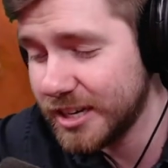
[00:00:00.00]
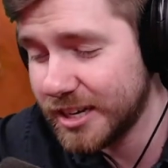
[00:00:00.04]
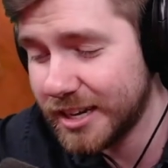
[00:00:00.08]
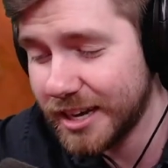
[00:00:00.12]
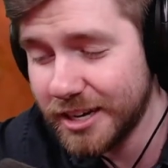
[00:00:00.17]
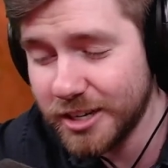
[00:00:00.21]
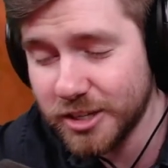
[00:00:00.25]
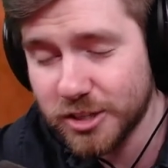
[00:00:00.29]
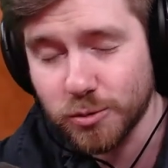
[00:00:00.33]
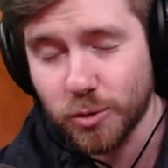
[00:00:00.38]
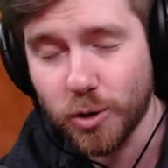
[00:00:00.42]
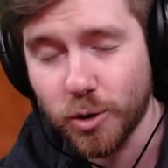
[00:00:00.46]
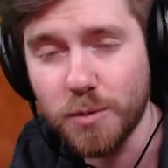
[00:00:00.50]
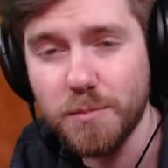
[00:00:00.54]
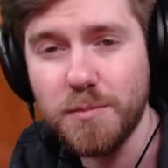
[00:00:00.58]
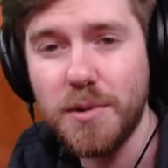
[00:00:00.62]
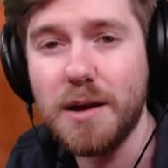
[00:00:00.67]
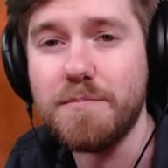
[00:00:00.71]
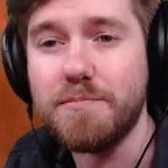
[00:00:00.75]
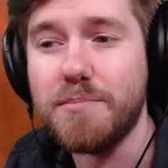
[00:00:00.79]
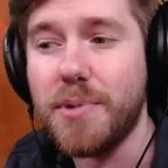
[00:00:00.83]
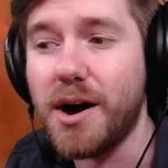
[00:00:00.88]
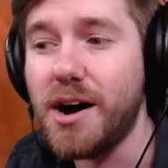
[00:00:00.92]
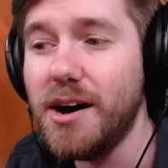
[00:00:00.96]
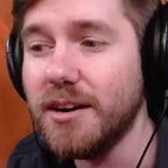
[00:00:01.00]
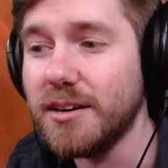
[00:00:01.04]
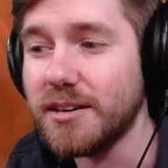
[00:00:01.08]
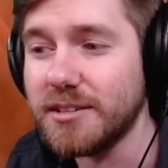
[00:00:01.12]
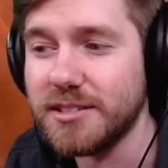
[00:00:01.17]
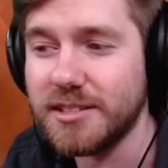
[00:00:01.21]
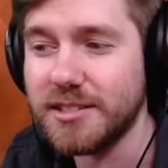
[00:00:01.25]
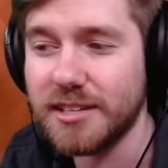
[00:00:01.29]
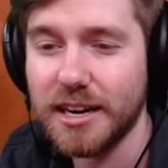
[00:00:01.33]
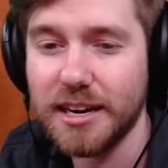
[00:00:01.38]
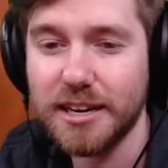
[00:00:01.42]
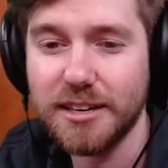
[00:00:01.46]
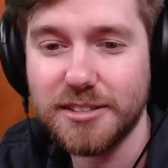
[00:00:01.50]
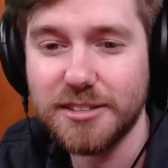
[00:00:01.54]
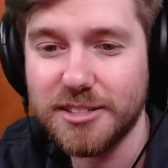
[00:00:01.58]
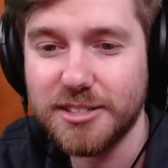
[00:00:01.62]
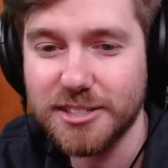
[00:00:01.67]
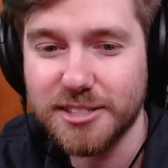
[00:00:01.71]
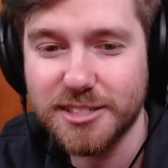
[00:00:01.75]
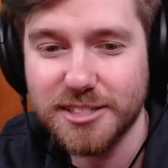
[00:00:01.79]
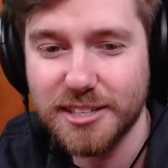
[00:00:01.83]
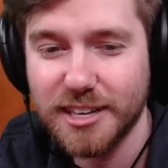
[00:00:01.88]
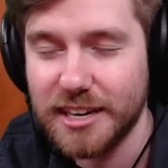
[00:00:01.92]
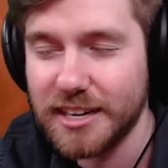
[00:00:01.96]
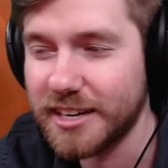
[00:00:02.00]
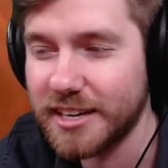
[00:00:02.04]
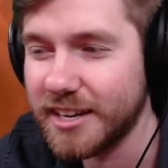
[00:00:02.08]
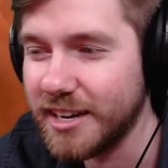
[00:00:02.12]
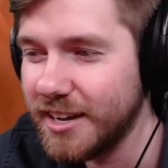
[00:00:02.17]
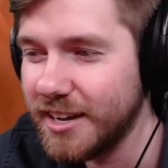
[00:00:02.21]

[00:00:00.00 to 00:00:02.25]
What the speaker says: getting swarmed by bugs and just like,